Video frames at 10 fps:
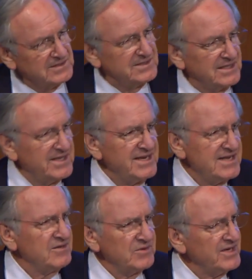Now, they
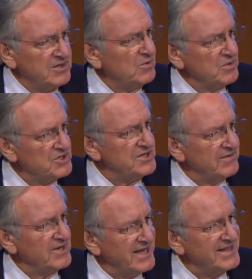didn't really know where she
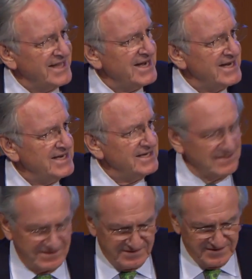ever got that
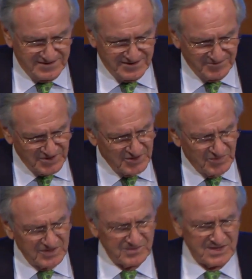idea, but she
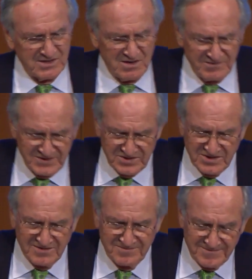wanted to run a coffee shop.